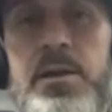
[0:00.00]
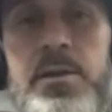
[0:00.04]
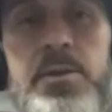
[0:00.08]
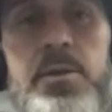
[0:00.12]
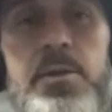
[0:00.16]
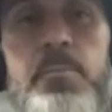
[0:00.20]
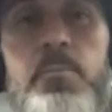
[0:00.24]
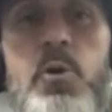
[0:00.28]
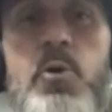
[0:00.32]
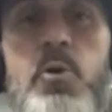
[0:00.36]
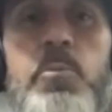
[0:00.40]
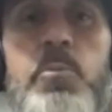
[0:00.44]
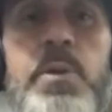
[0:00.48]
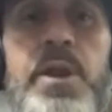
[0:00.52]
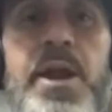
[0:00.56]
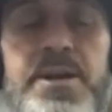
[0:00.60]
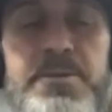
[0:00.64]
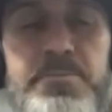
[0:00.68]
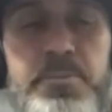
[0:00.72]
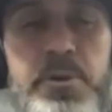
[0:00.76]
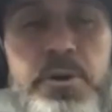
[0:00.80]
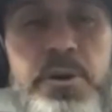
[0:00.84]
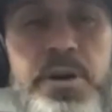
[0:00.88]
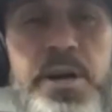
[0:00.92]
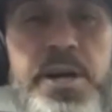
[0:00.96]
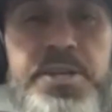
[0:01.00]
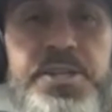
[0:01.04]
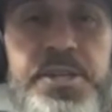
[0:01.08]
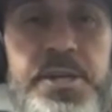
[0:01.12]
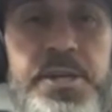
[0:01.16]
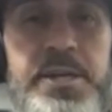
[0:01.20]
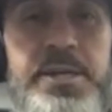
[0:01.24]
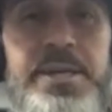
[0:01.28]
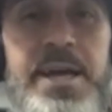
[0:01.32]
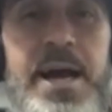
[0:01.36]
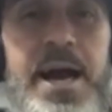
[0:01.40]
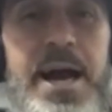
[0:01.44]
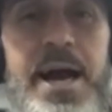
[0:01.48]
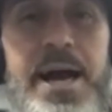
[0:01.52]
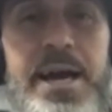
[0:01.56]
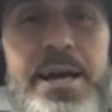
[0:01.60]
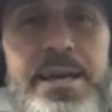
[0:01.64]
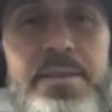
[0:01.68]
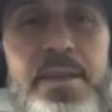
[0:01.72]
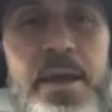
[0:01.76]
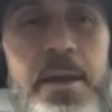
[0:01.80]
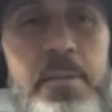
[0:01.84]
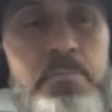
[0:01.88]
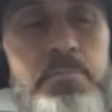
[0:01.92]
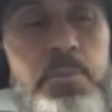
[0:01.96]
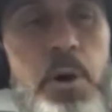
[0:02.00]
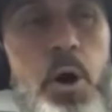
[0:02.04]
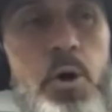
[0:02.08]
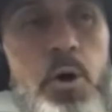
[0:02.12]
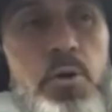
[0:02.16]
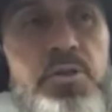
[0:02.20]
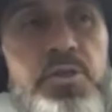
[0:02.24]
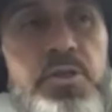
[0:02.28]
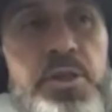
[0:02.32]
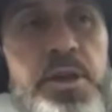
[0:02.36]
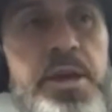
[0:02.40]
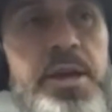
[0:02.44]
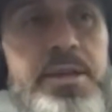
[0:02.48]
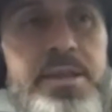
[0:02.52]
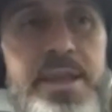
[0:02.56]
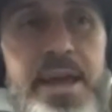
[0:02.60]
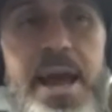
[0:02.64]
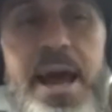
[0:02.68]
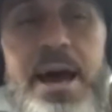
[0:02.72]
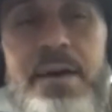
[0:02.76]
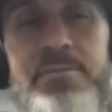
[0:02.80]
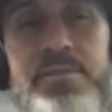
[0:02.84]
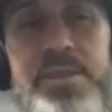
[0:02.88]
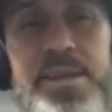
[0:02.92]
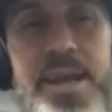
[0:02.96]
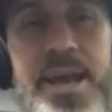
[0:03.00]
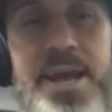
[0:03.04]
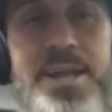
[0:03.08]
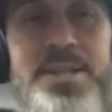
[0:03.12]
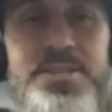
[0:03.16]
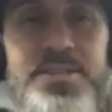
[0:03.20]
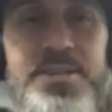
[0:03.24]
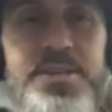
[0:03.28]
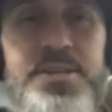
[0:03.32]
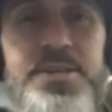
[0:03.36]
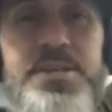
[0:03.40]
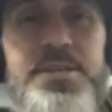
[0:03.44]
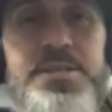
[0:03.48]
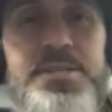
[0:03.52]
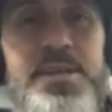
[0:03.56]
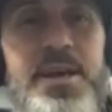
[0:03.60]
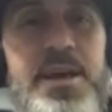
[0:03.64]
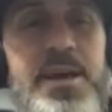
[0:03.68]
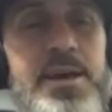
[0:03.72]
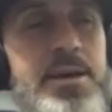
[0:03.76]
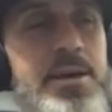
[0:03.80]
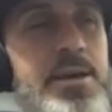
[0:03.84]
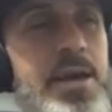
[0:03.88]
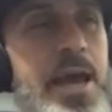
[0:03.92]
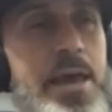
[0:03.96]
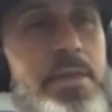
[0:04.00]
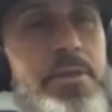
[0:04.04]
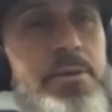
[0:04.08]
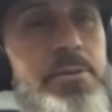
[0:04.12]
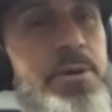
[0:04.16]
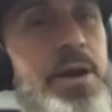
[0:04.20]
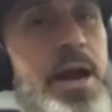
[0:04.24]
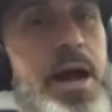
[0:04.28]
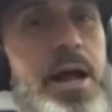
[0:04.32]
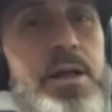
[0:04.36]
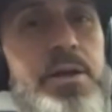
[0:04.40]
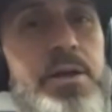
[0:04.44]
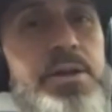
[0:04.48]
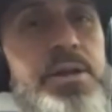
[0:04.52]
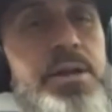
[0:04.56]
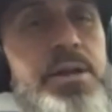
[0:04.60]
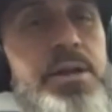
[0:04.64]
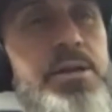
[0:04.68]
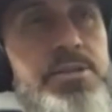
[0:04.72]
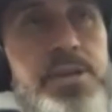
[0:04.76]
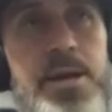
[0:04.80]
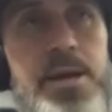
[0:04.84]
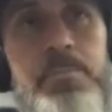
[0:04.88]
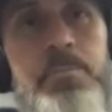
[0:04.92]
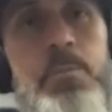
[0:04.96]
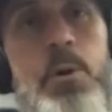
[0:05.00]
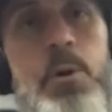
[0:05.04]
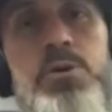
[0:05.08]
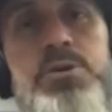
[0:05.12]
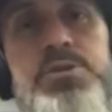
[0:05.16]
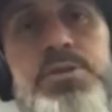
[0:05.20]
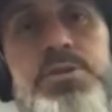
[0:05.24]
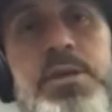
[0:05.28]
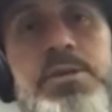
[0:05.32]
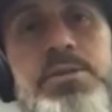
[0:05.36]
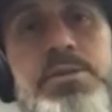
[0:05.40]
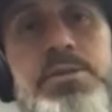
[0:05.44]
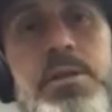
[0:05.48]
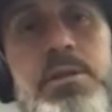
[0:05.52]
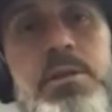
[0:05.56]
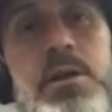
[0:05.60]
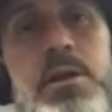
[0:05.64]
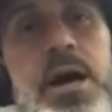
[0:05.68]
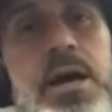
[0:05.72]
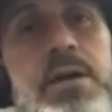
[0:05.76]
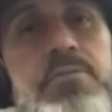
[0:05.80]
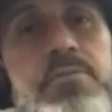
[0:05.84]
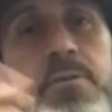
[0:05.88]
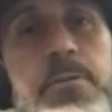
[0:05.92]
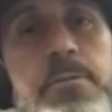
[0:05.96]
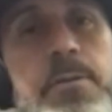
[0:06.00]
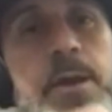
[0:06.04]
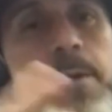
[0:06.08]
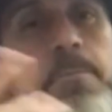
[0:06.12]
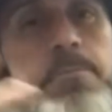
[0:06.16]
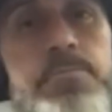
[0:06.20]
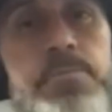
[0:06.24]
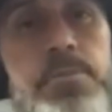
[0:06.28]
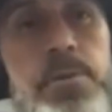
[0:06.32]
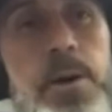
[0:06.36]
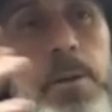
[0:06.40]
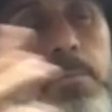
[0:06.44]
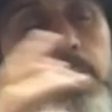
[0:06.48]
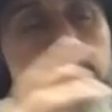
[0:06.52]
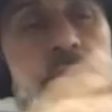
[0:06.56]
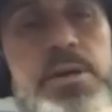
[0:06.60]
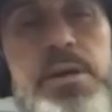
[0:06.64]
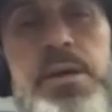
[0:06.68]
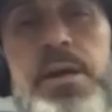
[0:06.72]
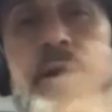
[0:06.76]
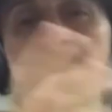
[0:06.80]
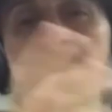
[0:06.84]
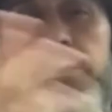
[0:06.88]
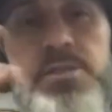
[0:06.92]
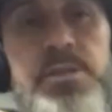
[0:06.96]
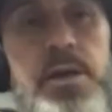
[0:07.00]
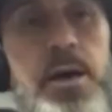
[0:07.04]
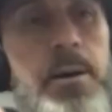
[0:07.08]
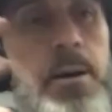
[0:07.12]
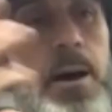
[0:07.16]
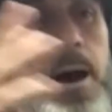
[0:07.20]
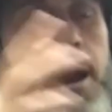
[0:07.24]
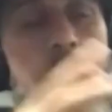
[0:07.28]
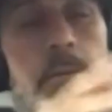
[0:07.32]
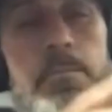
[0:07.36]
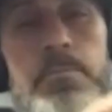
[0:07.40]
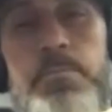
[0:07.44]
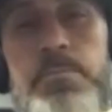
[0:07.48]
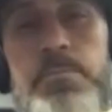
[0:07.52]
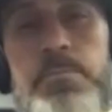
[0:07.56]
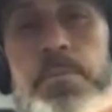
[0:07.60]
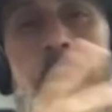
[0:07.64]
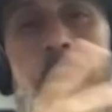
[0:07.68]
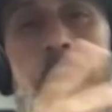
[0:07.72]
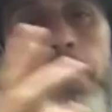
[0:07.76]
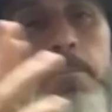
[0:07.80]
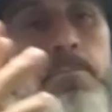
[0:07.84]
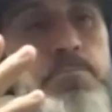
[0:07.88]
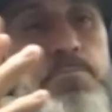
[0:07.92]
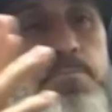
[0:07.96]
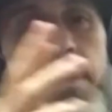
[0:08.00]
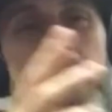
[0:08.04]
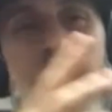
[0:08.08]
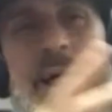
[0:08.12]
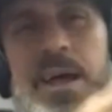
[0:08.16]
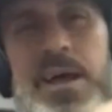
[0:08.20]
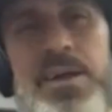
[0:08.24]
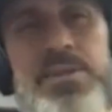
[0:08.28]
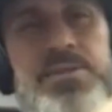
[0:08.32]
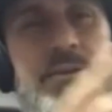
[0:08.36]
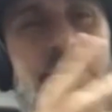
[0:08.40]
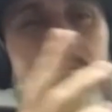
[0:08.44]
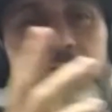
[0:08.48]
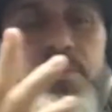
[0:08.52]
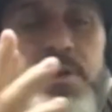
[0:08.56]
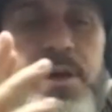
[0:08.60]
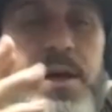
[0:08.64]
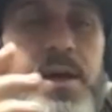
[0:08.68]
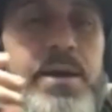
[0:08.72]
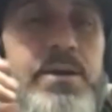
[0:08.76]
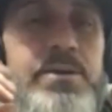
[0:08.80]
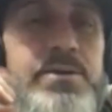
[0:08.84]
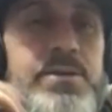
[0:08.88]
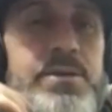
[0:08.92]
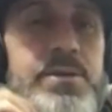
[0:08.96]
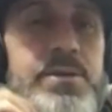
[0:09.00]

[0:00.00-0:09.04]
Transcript: the movement exploration guy. They both think they have the answers, and the reality is, like most things in life, it probably is a balance of things,